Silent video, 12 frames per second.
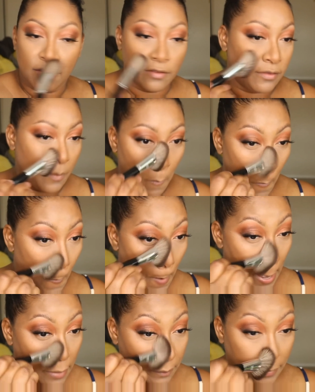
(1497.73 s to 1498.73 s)
the more
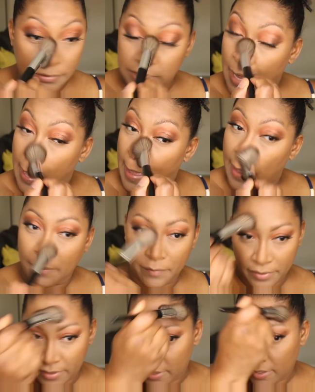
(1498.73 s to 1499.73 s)
it builds up.
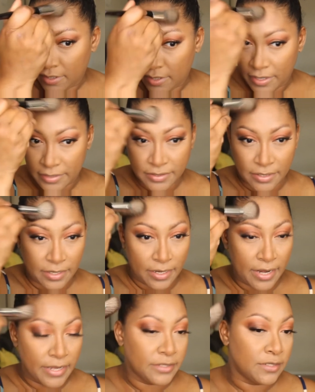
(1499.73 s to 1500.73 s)
It's a
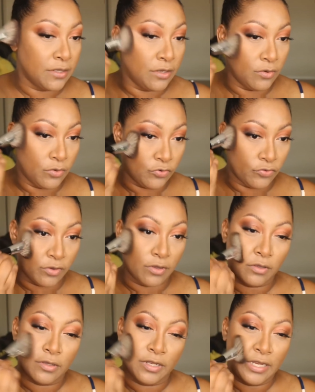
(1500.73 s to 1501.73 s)
nice
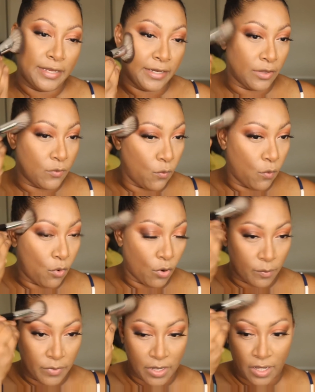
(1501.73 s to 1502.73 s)
neutral leaning
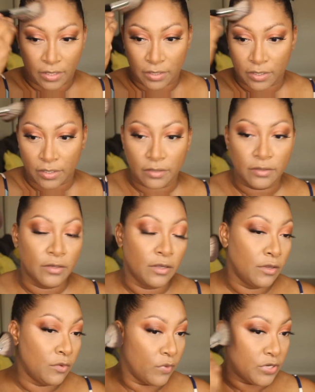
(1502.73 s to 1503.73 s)
warm color,
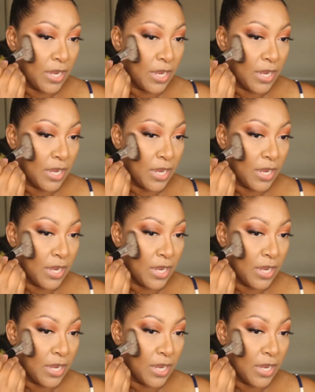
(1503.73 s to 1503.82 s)
which